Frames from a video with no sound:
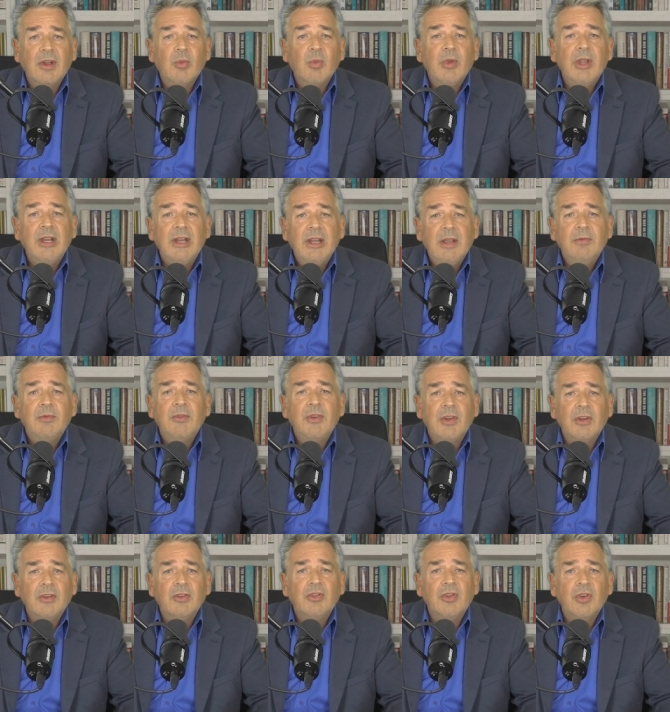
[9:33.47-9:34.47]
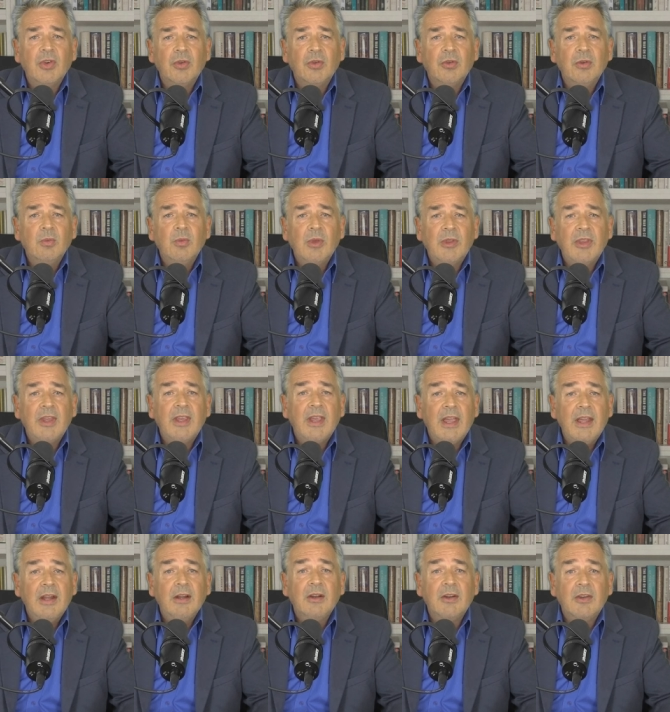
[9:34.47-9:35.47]
and we lived in tune with
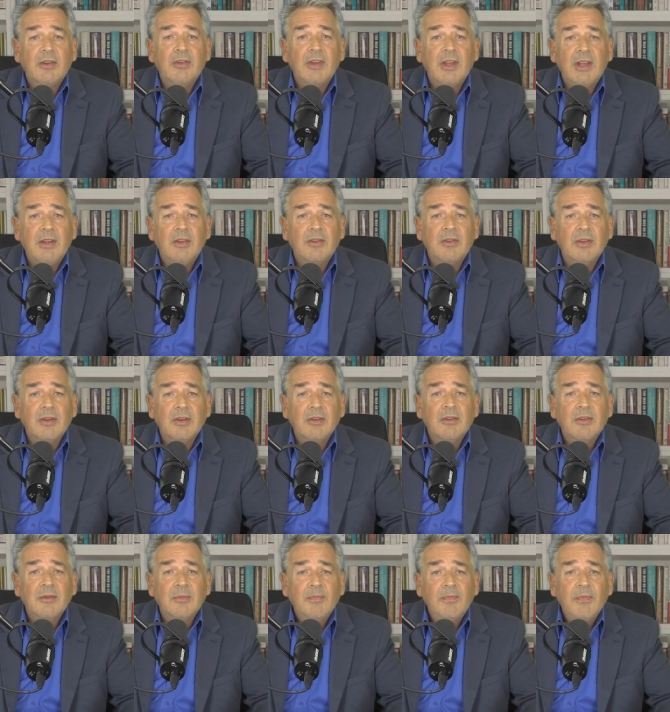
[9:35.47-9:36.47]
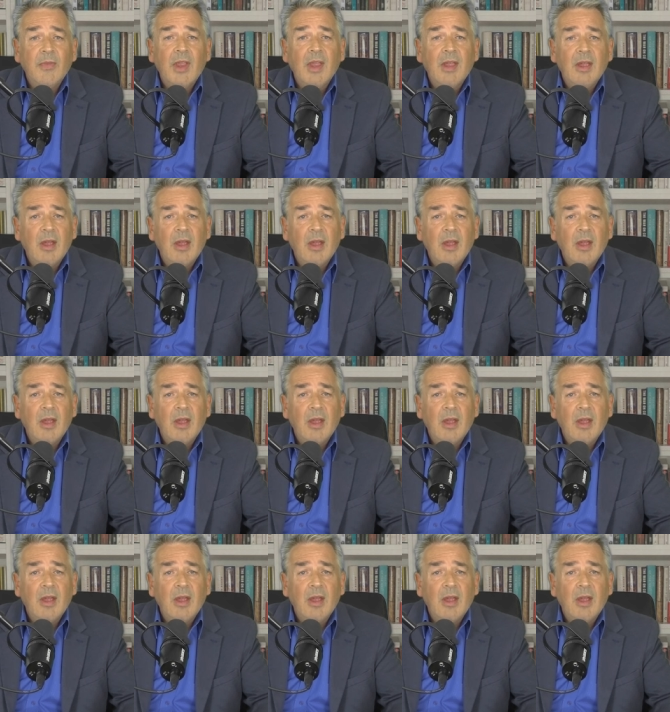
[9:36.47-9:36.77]
the English seasons,